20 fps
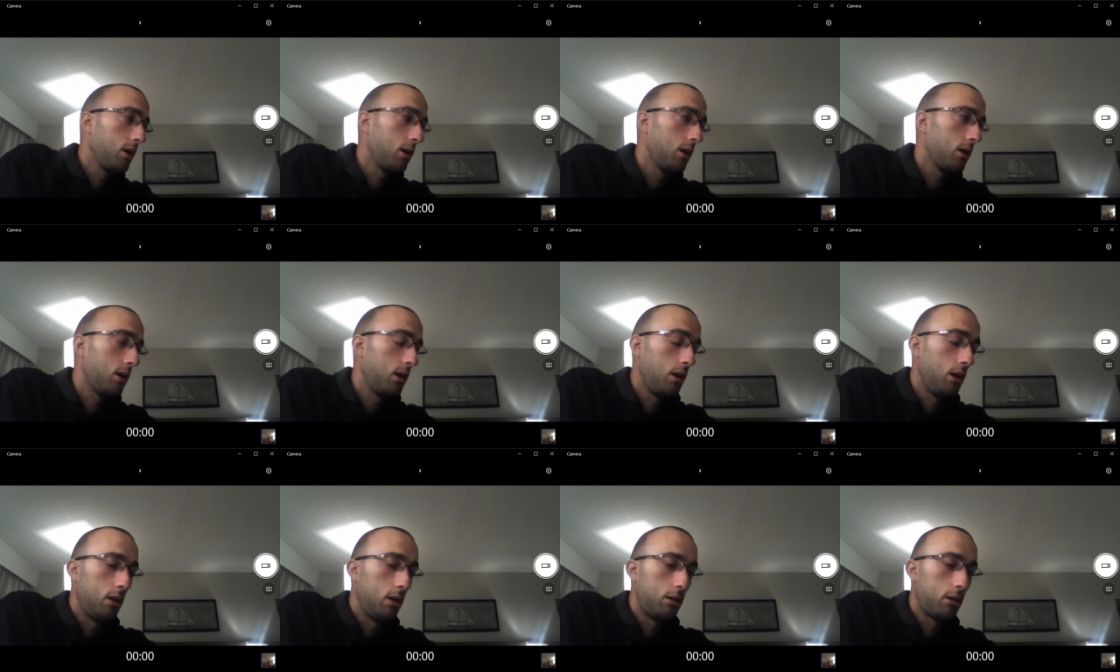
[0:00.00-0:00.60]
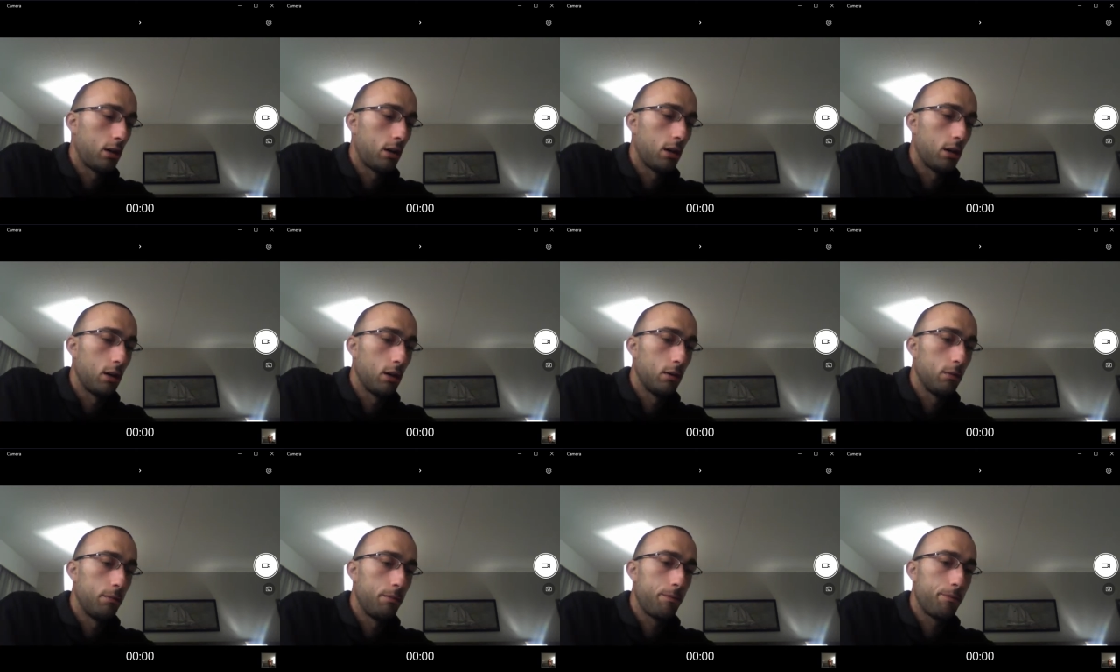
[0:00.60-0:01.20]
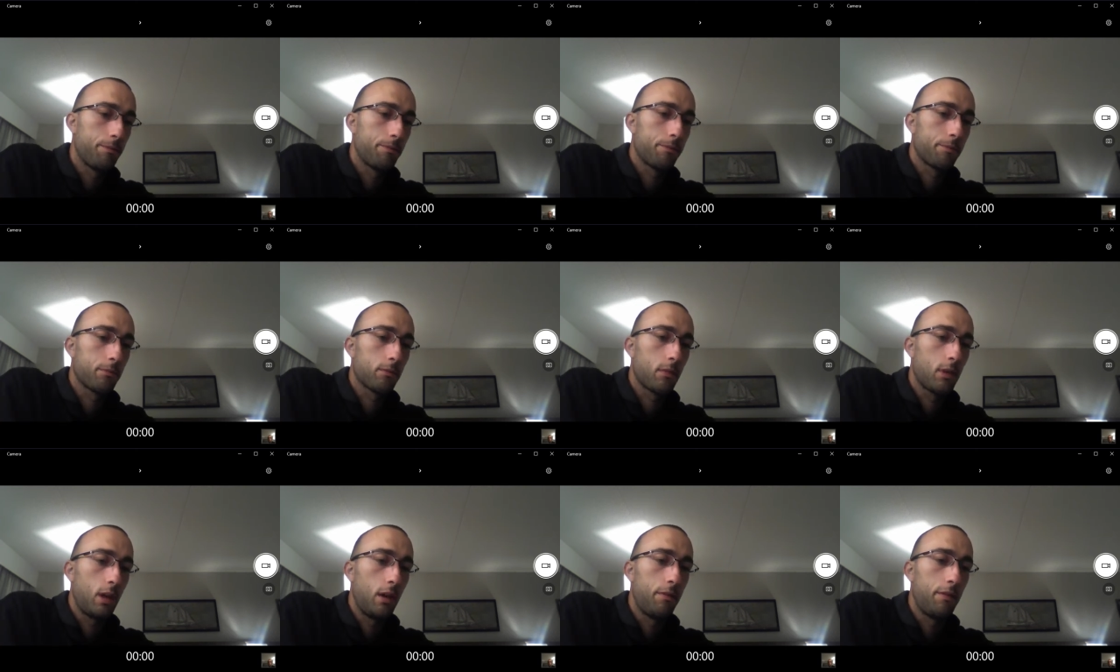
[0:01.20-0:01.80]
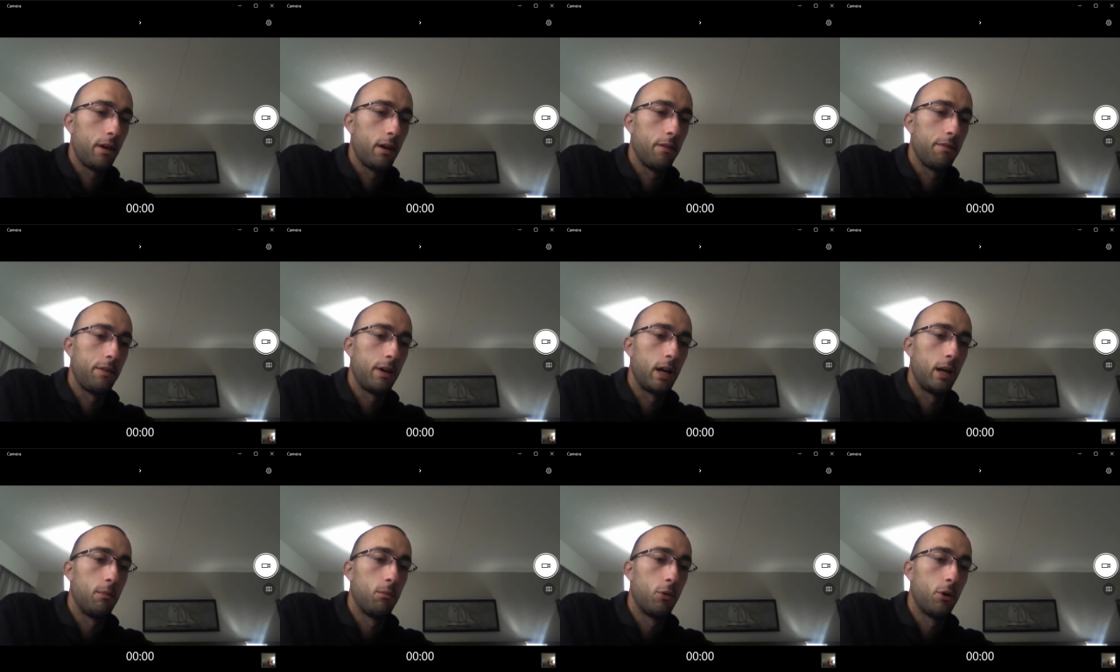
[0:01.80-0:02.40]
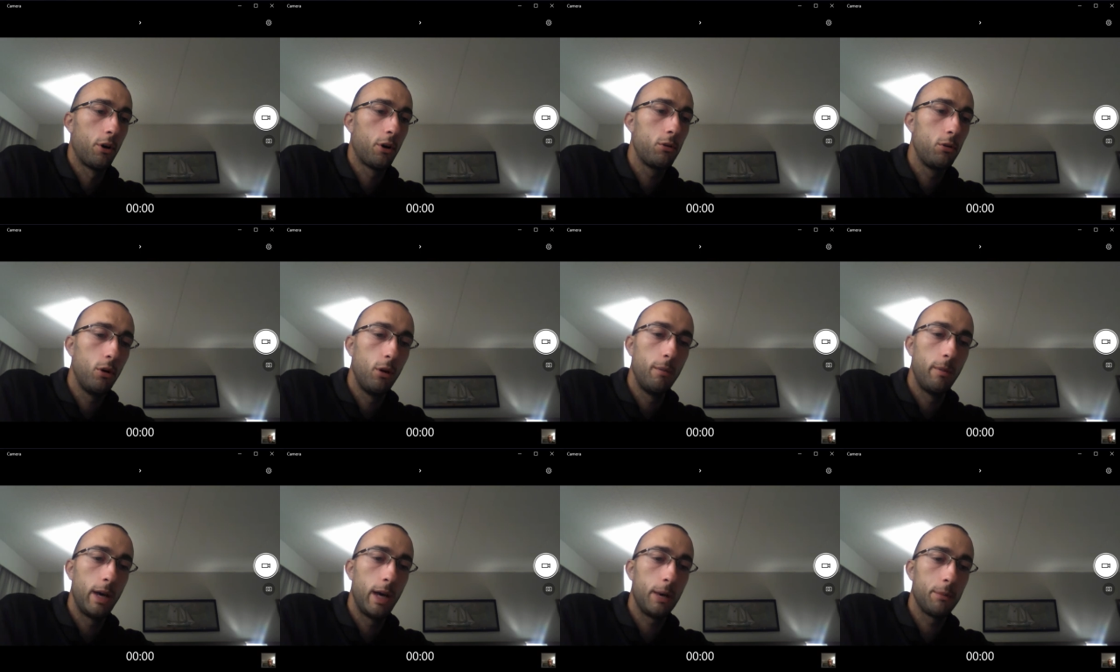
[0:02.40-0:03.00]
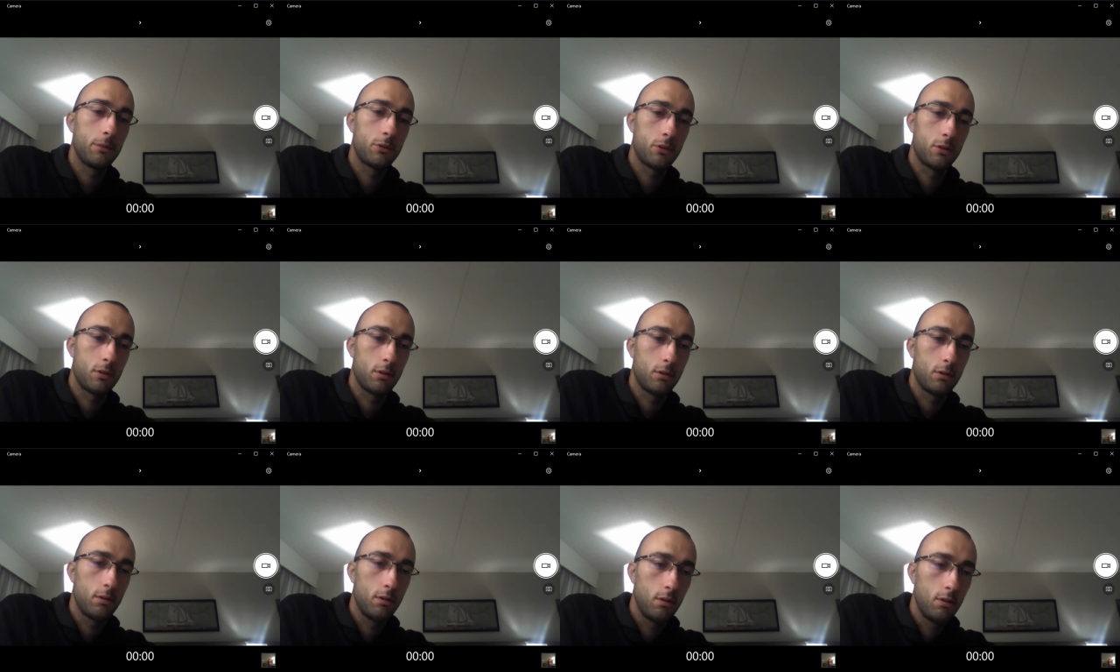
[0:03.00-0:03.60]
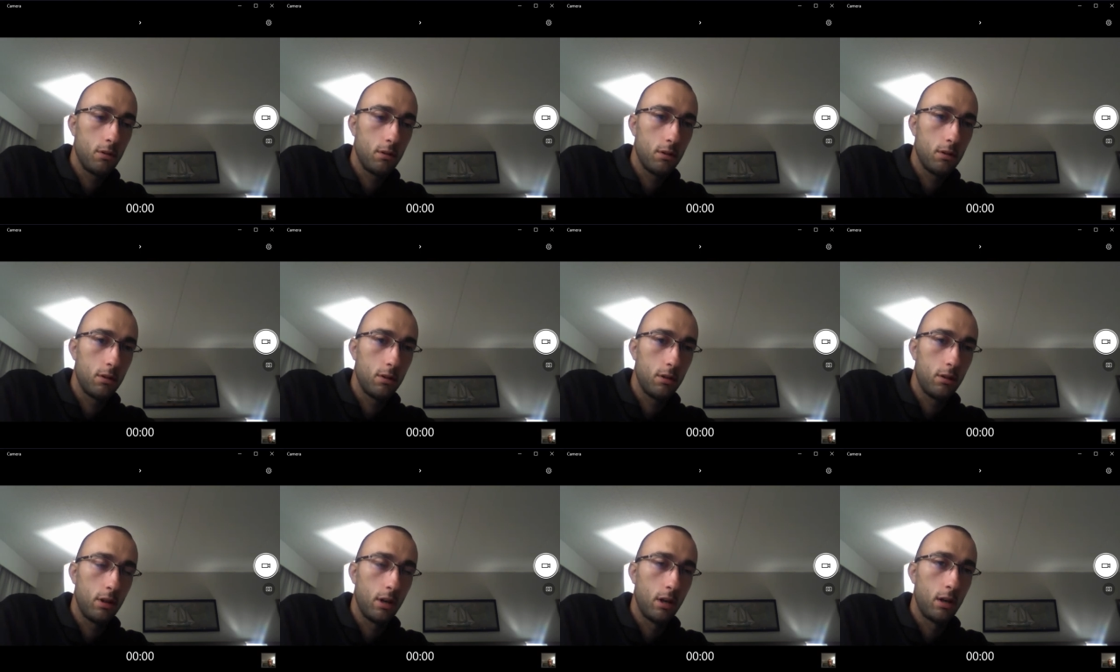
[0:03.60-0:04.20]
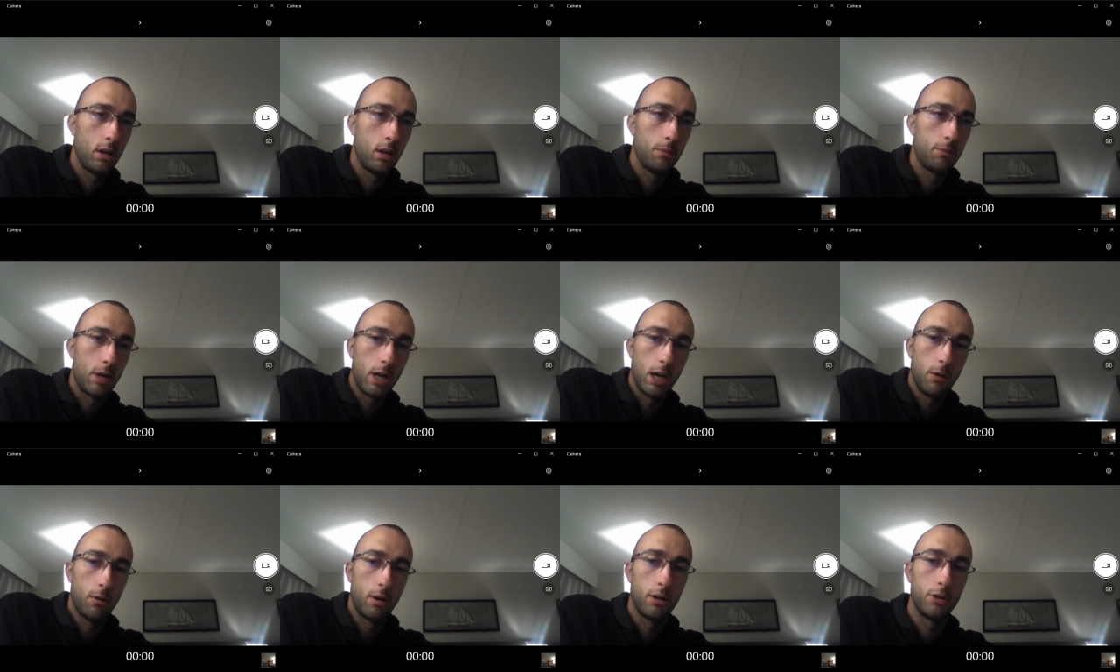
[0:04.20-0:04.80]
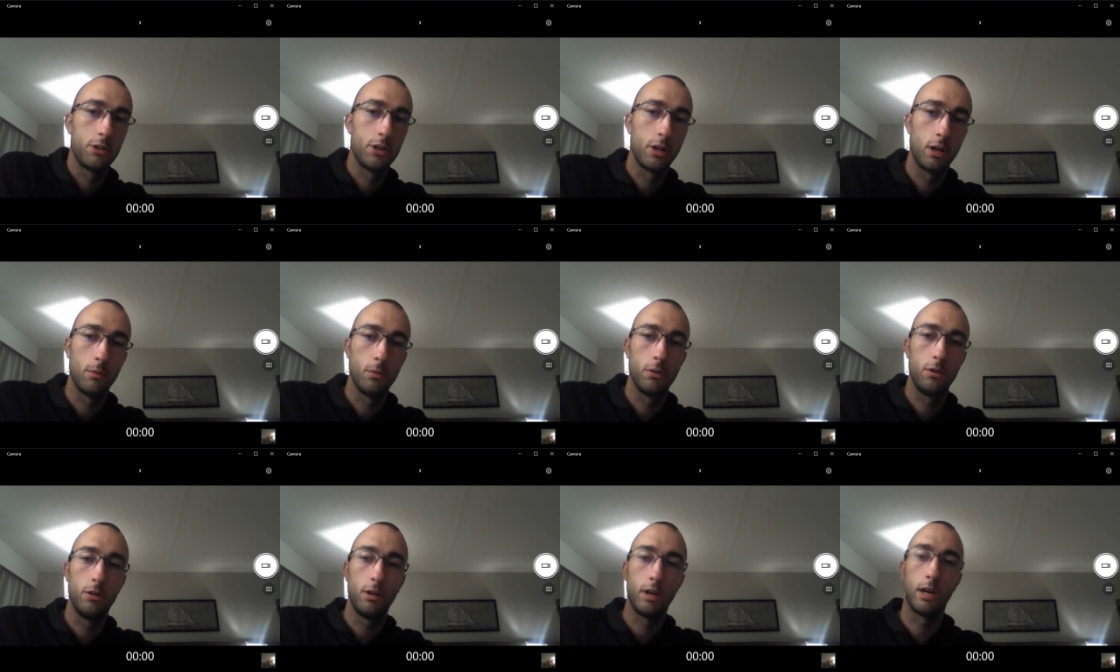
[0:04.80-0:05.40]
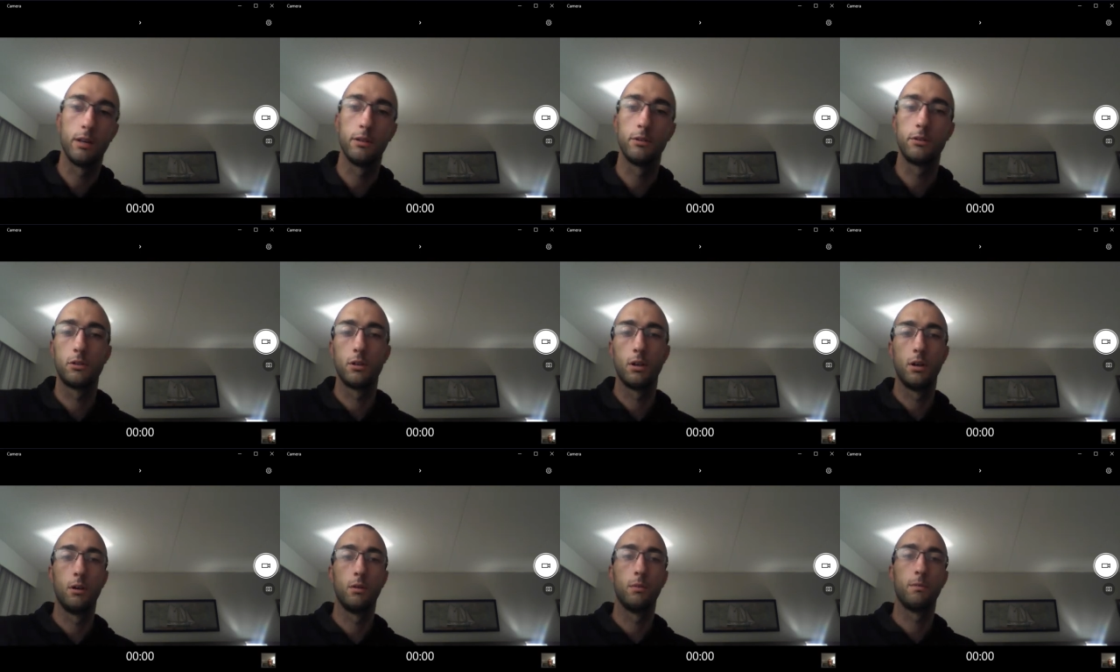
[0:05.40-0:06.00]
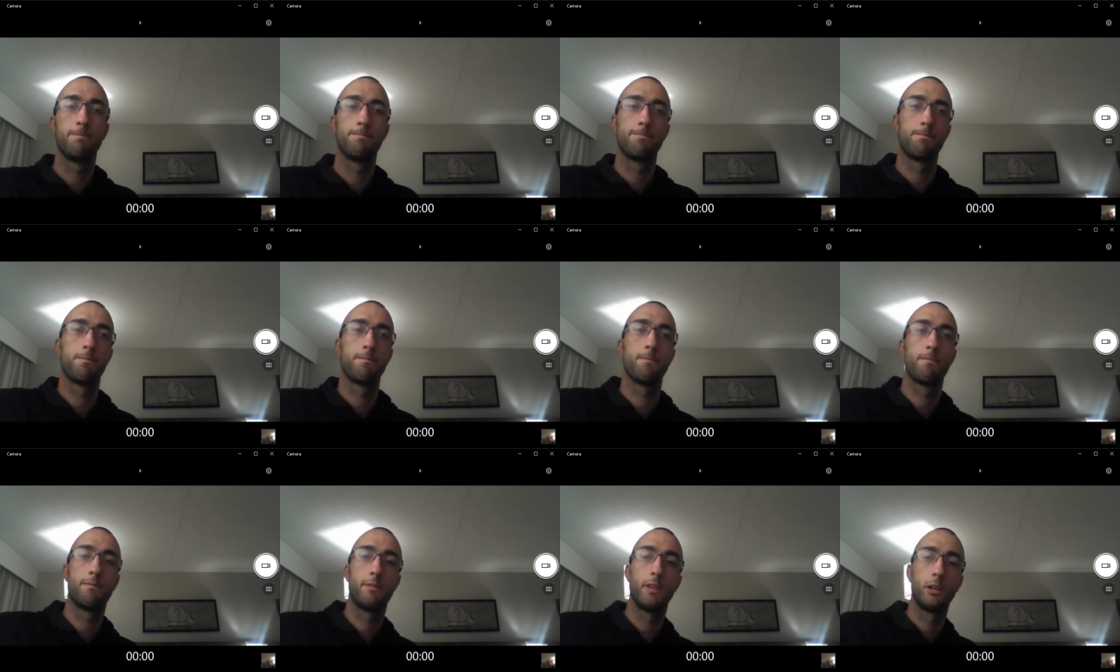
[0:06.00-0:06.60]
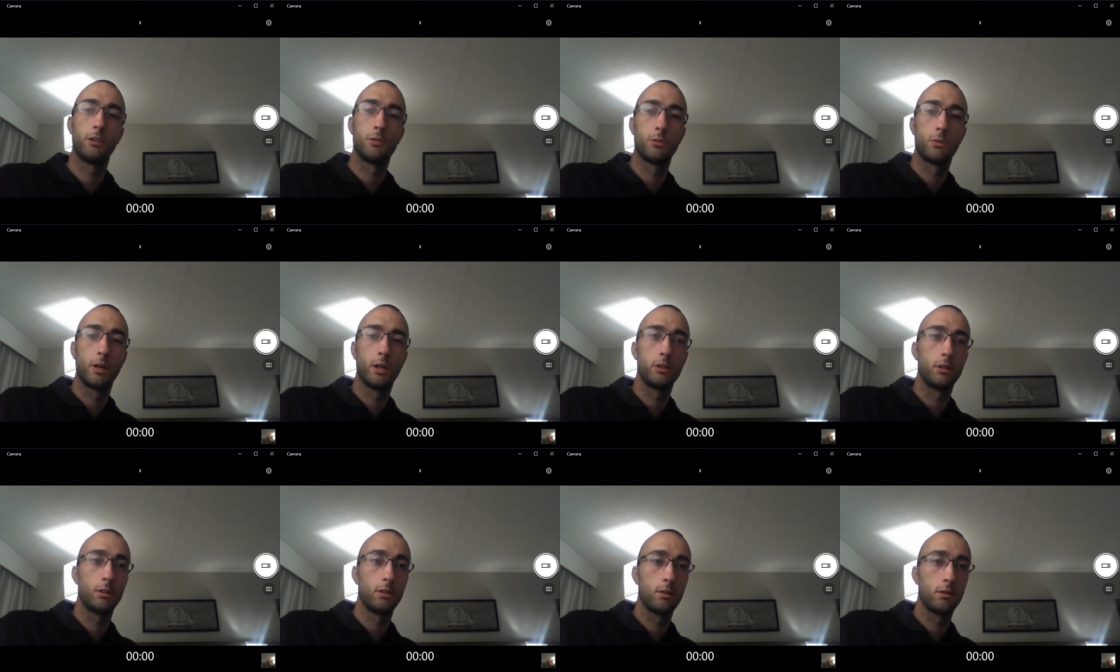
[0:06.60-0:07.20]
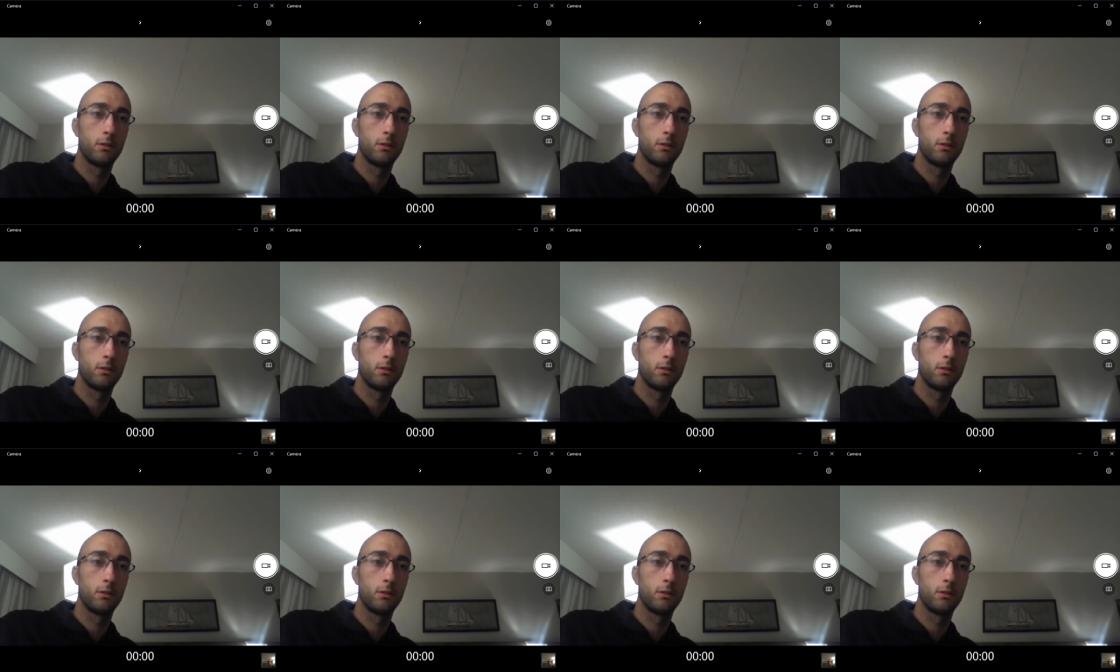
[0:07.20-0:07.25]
And uh, if I find more cool maps, then I'll probably want to share them with you guys. So thanks for watching.